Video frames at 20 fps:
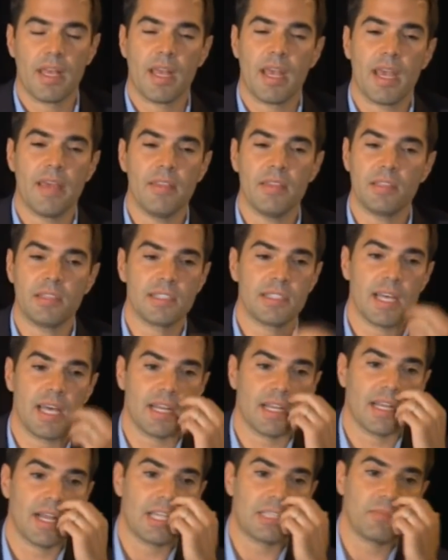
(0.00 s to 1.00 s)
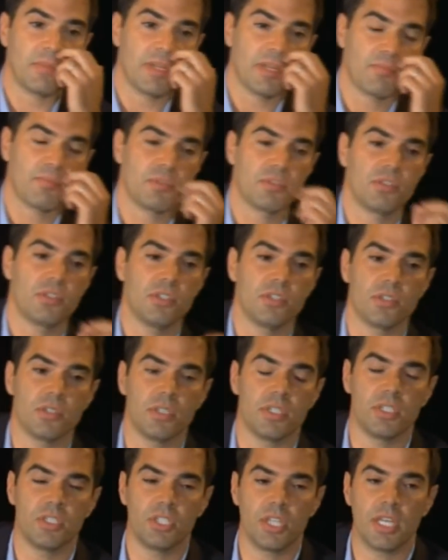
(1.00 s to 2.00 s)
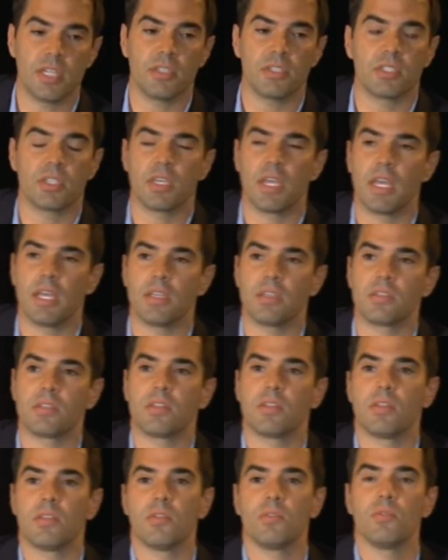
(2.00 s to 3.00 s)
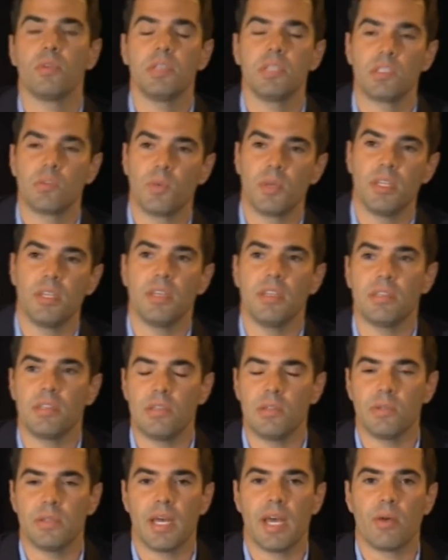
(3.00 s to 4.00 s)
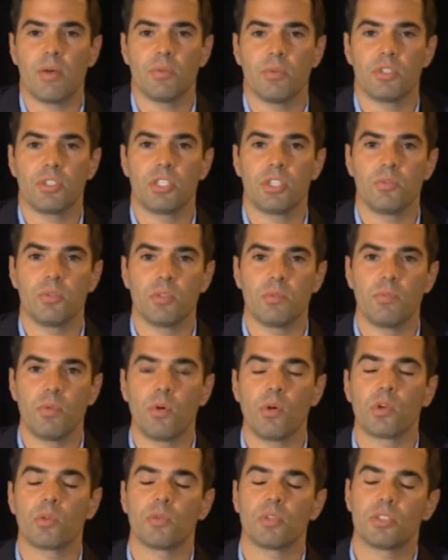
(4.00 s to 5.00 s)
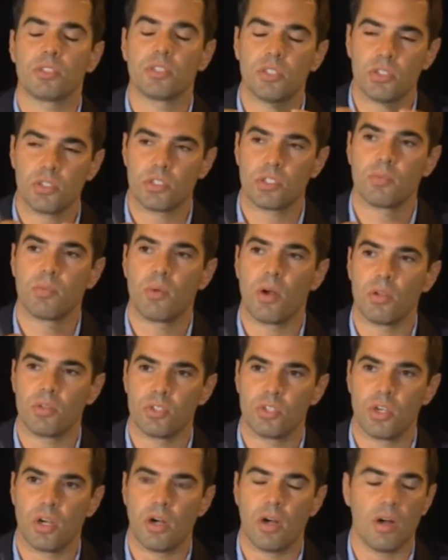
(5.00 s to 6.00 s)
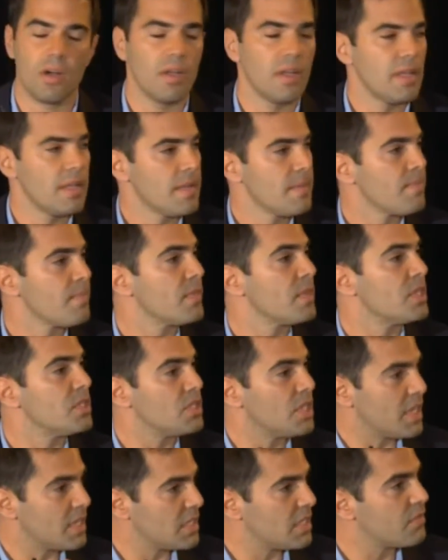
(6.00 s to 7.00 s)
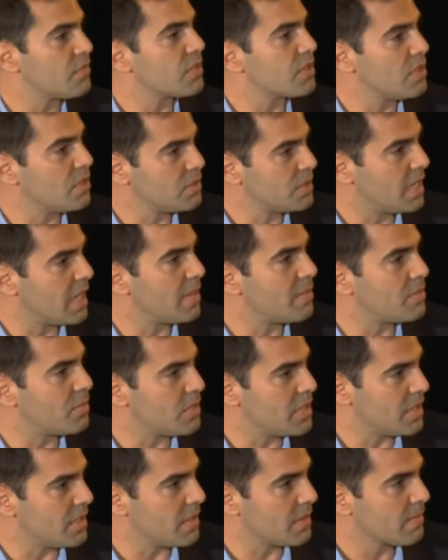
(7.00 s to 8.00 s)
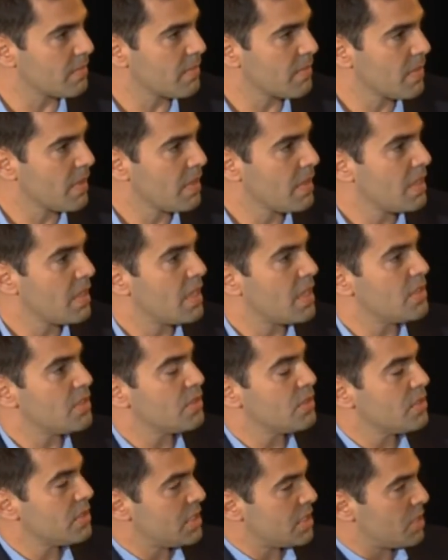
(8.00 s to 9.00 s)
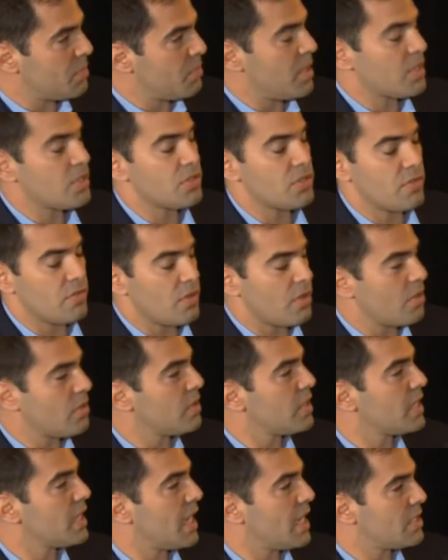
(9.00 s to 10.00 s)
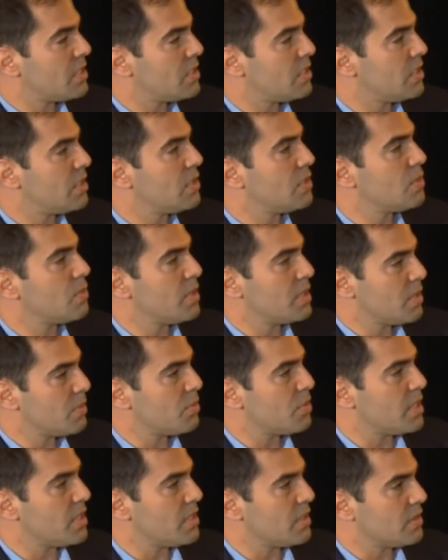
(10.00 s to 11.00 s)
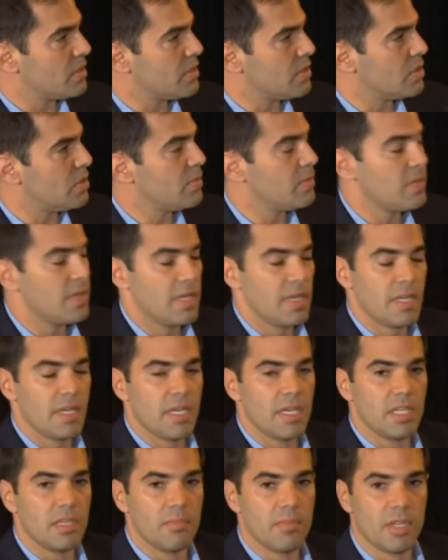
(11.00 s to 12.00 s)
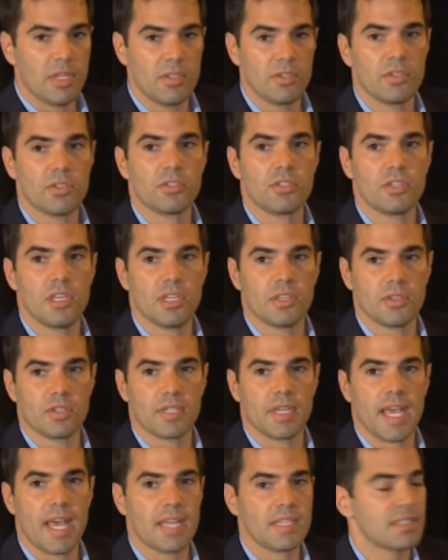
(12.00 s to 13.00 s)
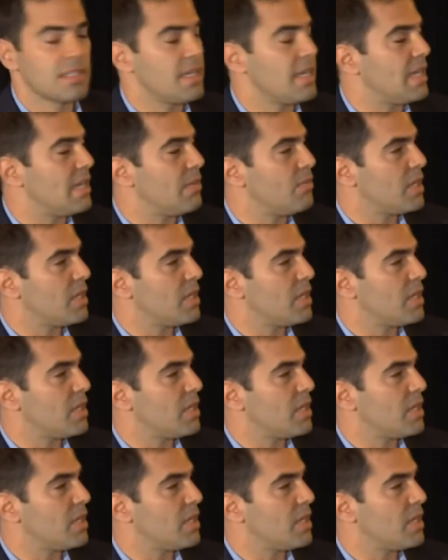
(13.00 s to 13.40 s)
And this is not a cosmetic procedure. In Jayla's case, the reason we needed to do that was she was born with such a small jaw that she had a difficult time breathing. And so this is a picture of her in the ICU with the breathing tube. In the middle, you're seeing her CAT scan.